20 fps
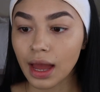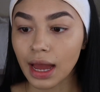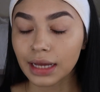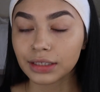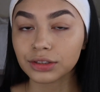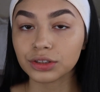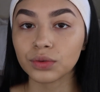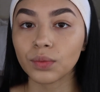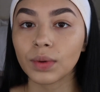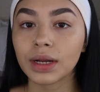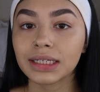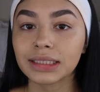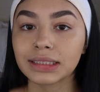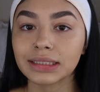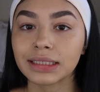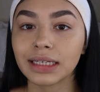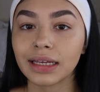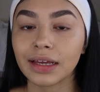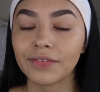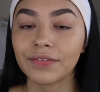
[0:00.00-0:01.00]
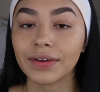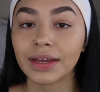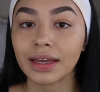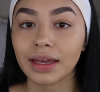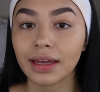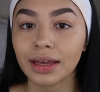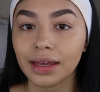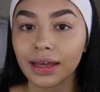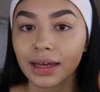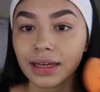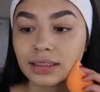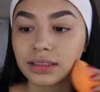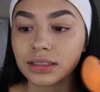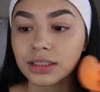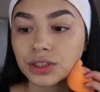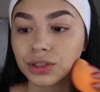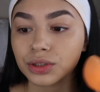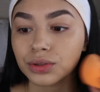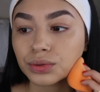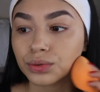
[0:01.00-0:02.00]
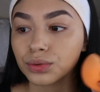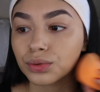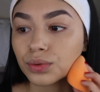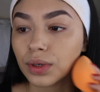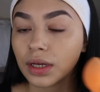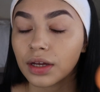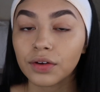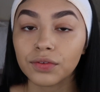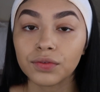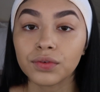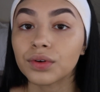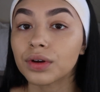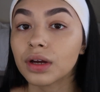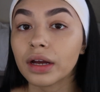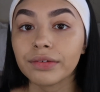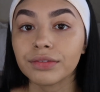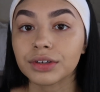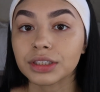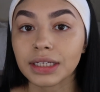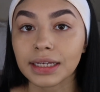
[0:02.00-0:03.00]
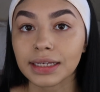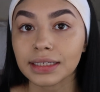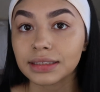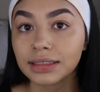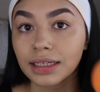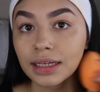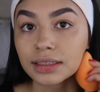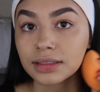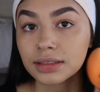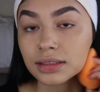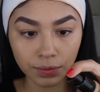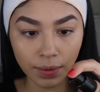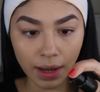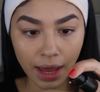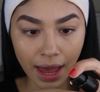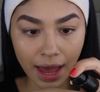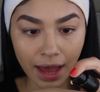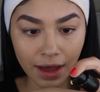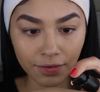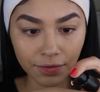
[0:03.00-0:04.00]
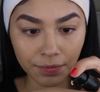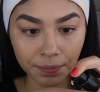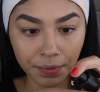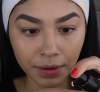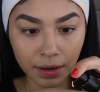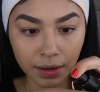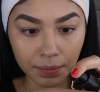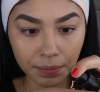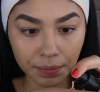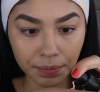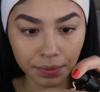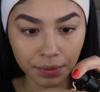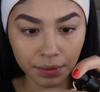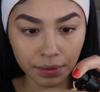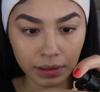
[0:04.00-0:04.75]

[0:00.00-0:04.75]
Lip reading: I do want to see if it can get to a full coverage like it says. Do a half pump.